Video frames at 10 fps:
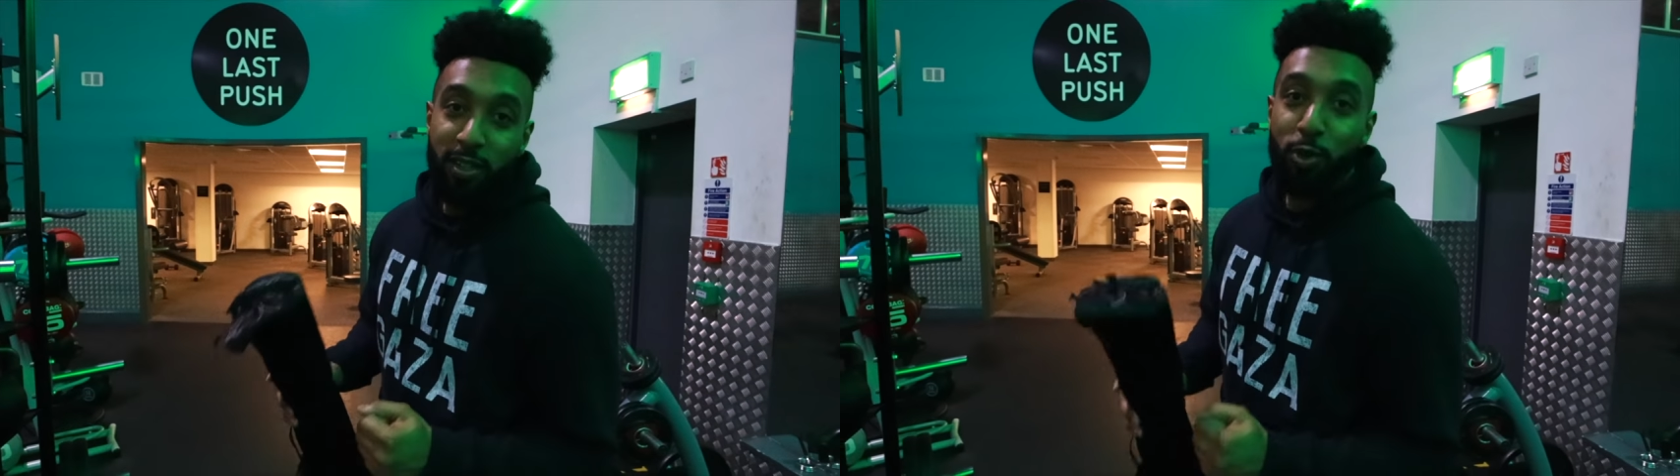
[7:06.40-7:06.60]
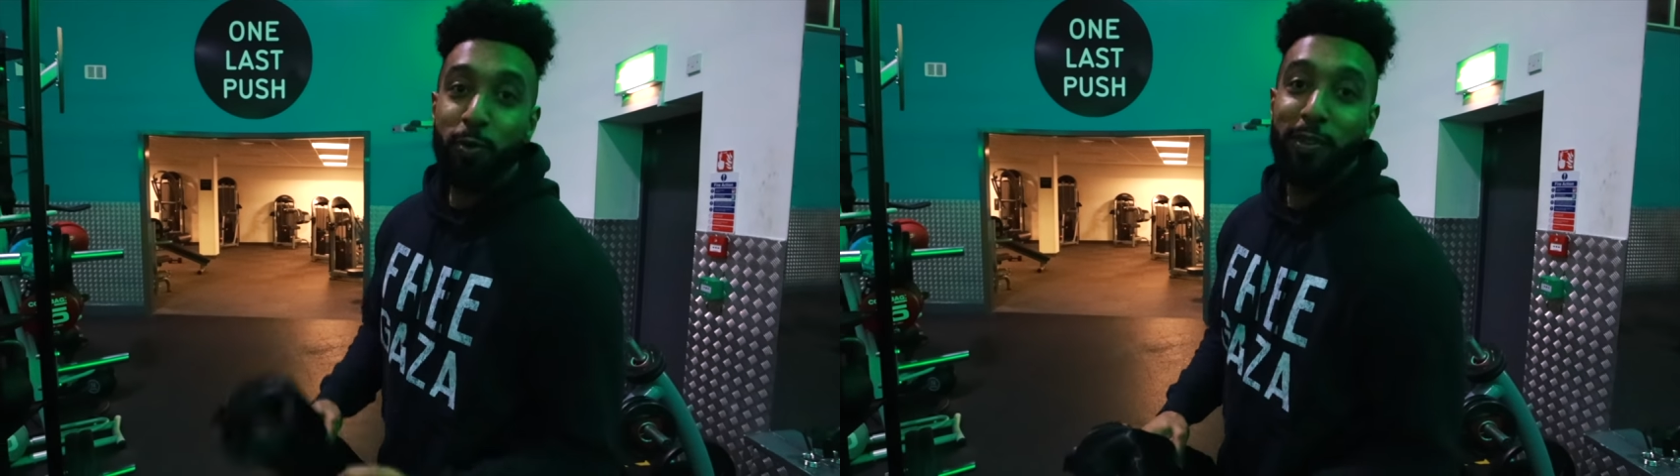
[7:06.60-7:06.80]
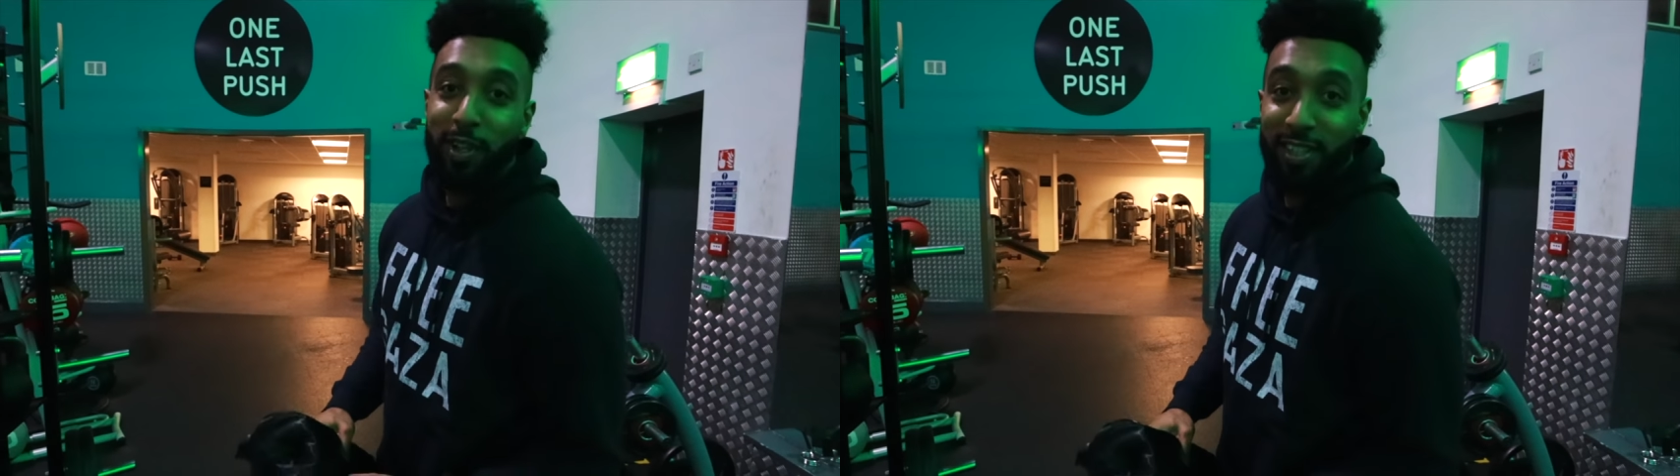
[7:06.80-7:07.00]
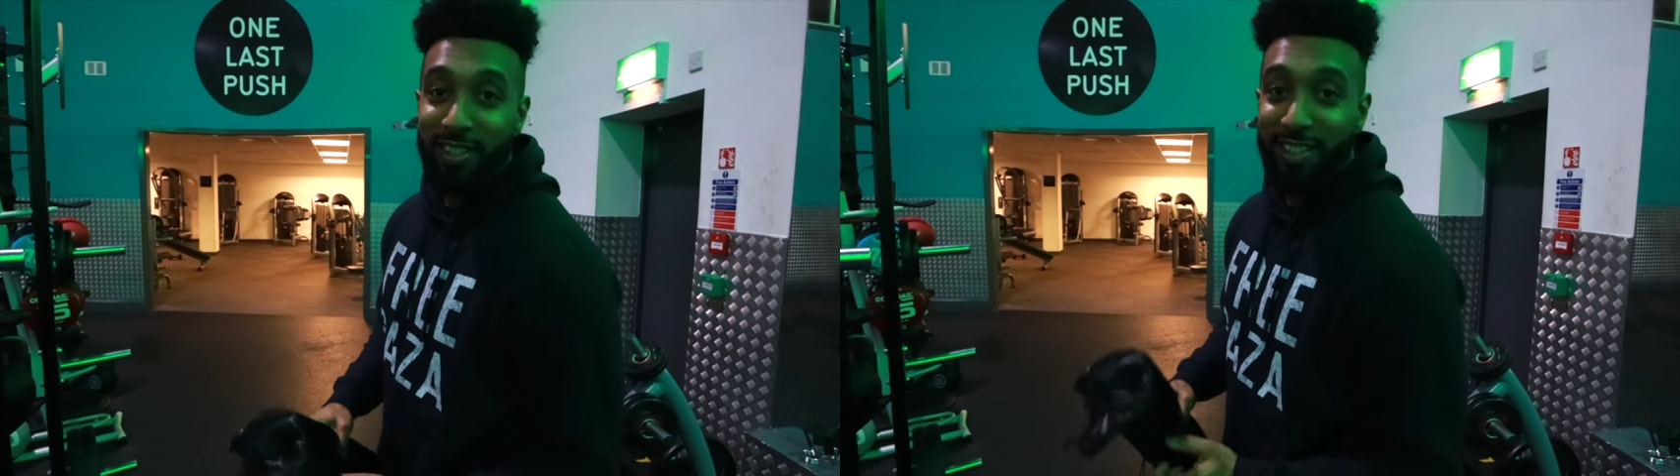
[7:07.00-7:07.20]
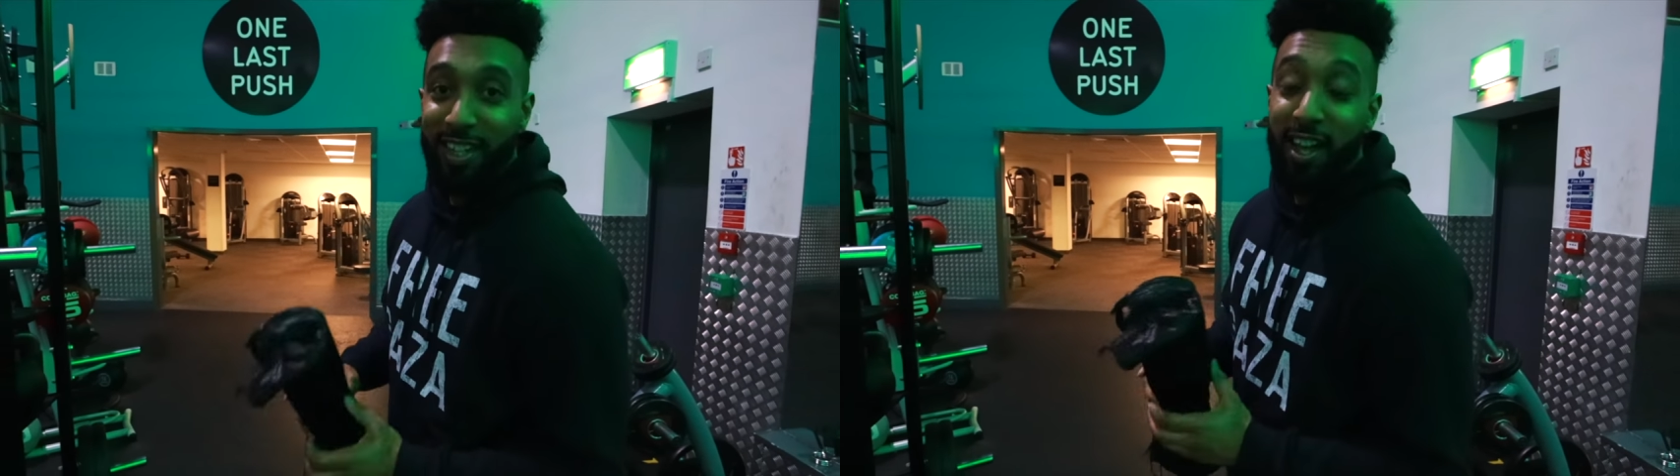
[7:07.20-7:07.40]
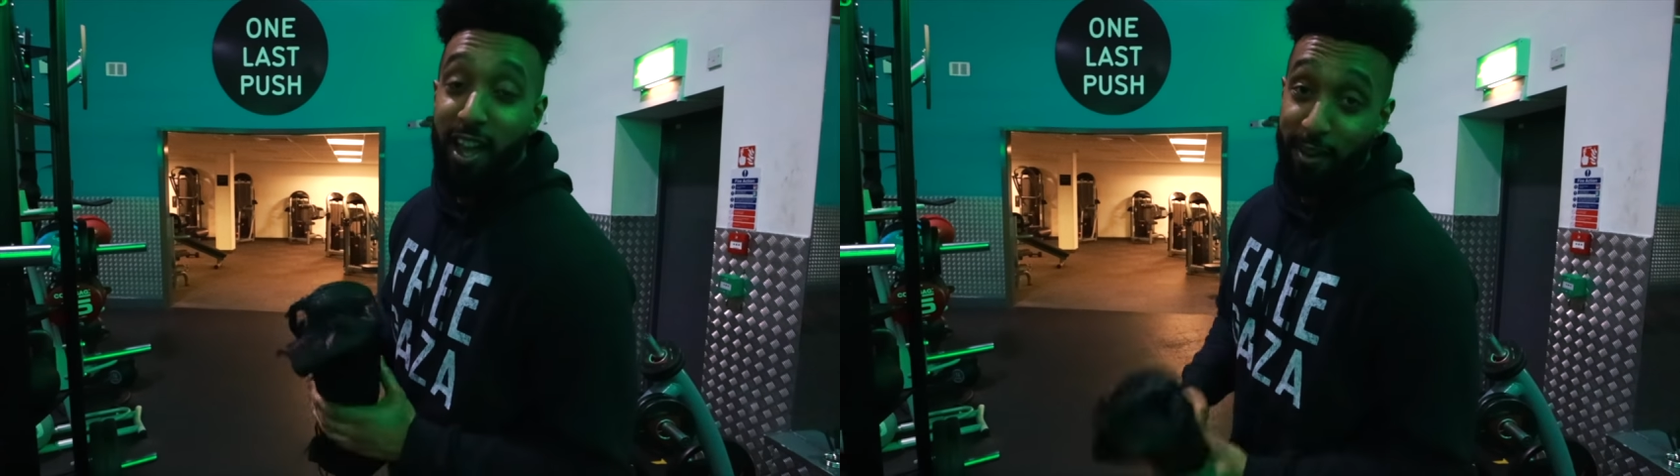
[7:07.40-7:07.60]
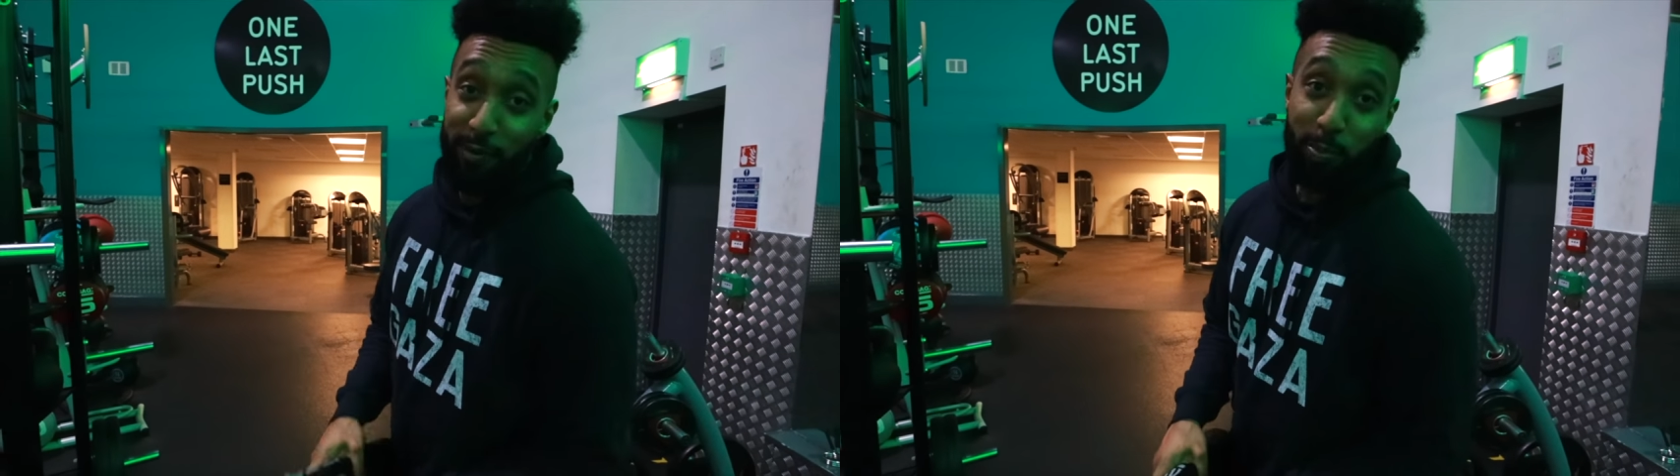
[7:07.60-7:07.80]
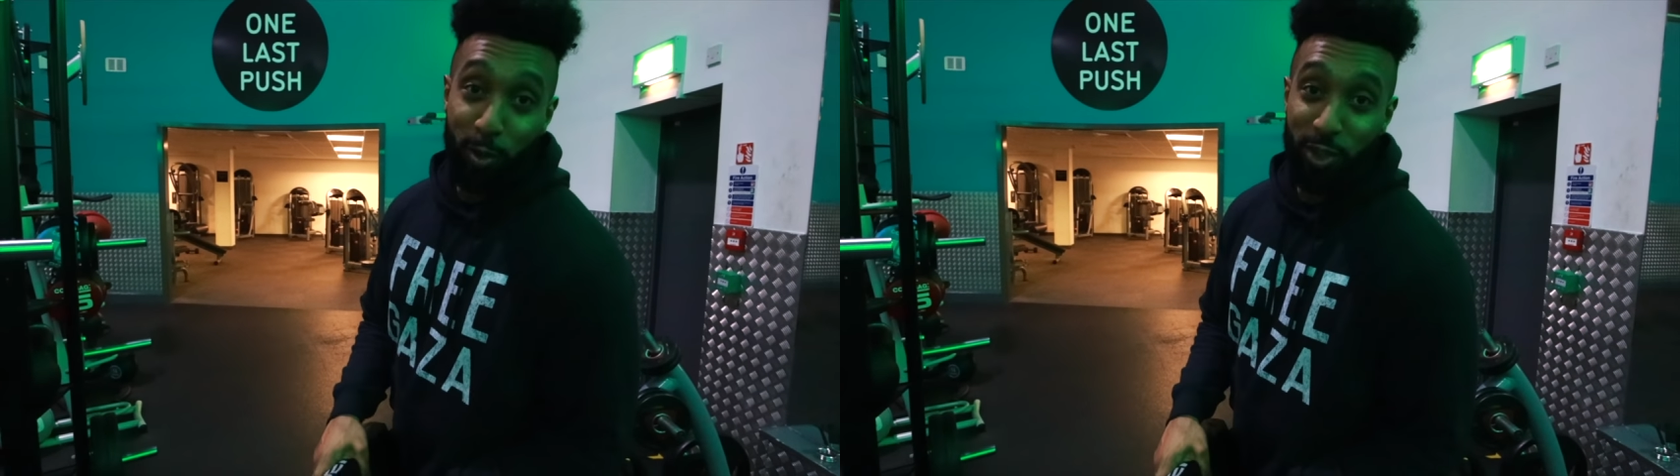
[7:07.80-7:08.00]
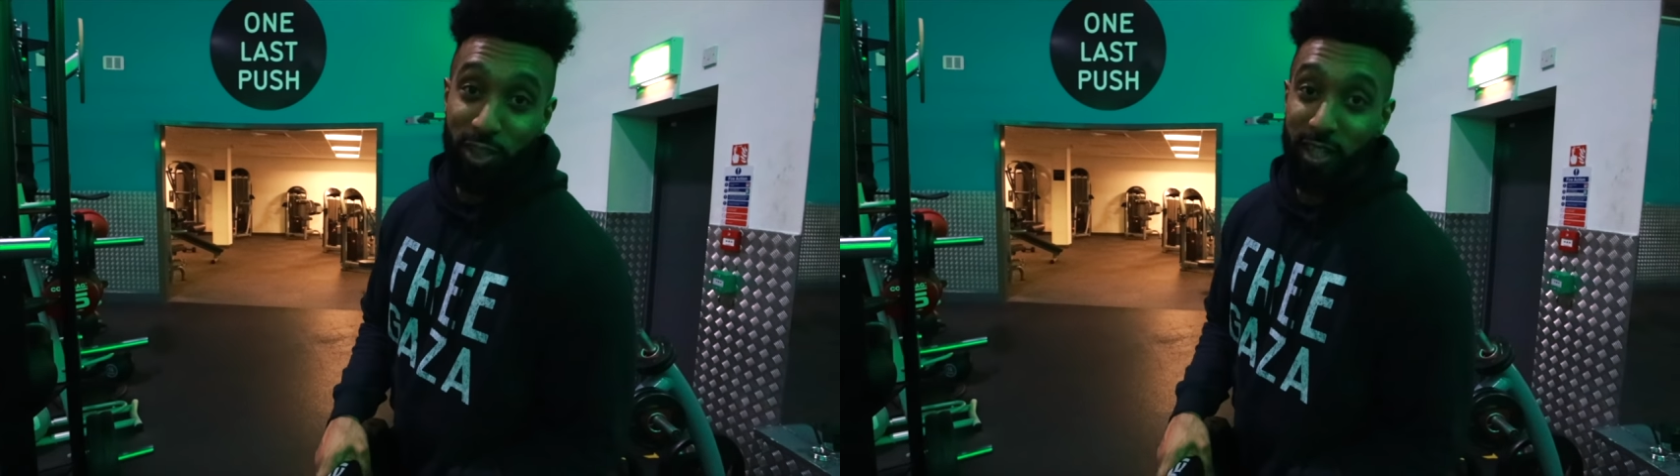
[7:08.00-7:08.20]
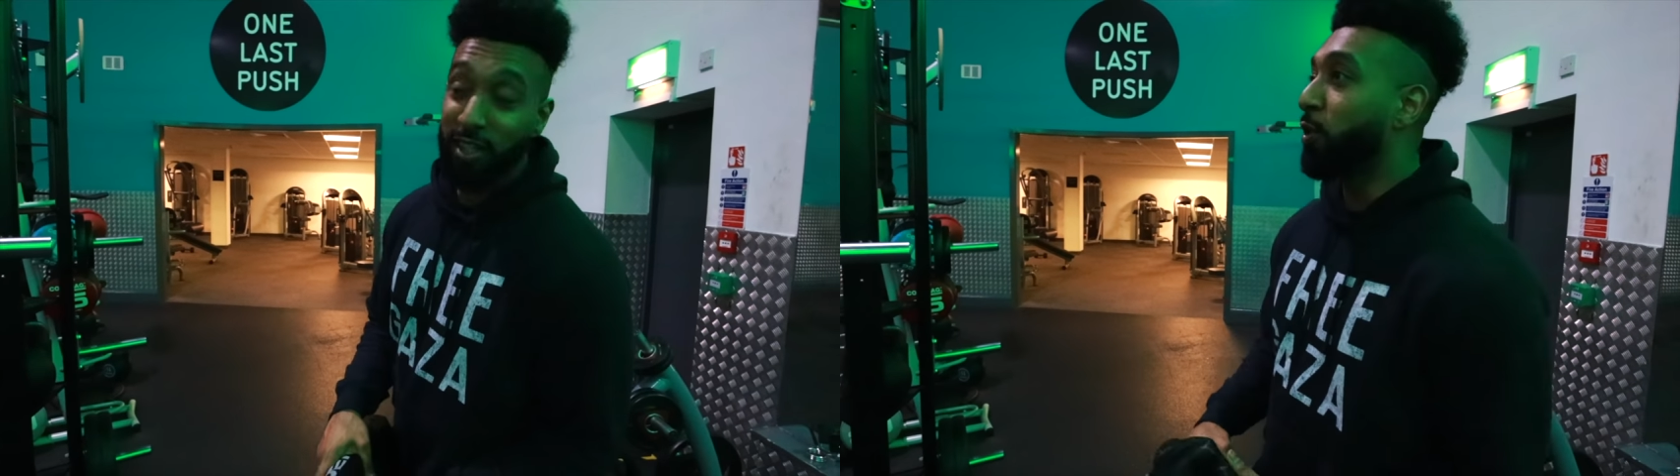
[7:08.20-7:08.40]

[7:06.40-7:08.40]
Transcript: Sofiyan's heavy push day.